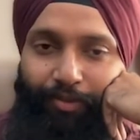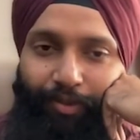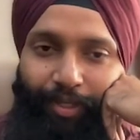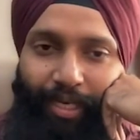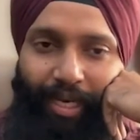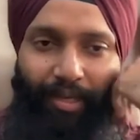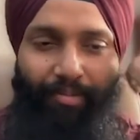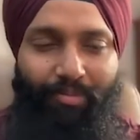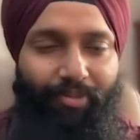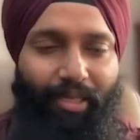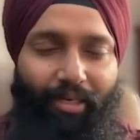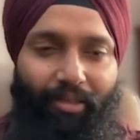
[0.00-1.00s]
times,
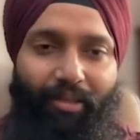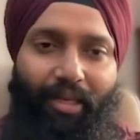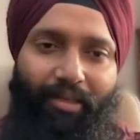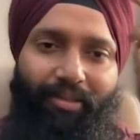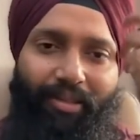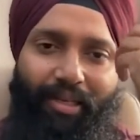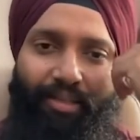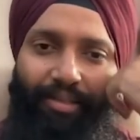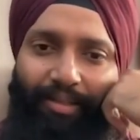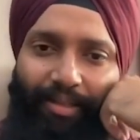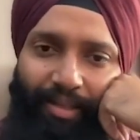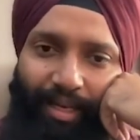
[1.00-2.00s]

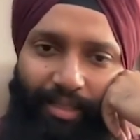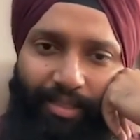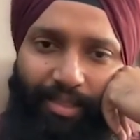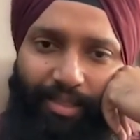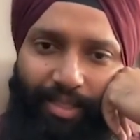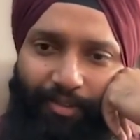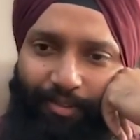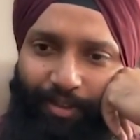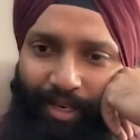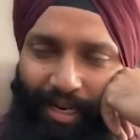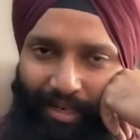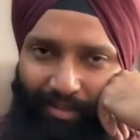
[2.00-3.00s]
that's a safer
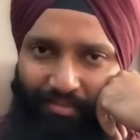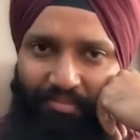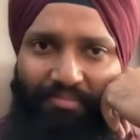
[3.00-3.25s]
car.